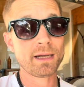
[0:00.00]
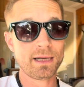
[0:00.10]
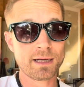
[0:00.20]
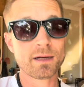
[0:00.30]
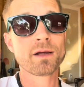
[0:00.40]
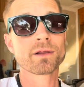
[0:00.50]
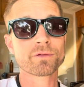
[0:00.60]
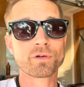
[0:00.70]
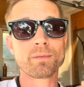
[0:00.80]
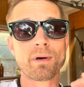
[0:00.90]
in the
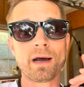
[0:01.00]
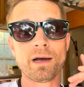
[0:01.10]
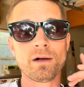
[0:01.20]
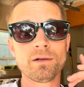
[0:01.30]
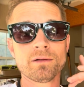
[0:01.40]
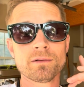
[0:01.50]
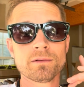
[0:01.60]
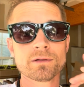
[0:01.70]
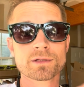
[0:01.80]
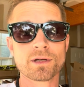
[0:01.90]
free pile.
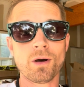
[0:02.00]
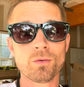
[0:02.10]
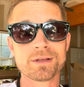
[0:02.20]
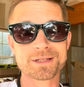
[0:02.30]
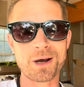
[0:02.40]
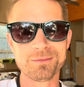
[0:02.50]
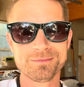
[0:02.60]
So let's go.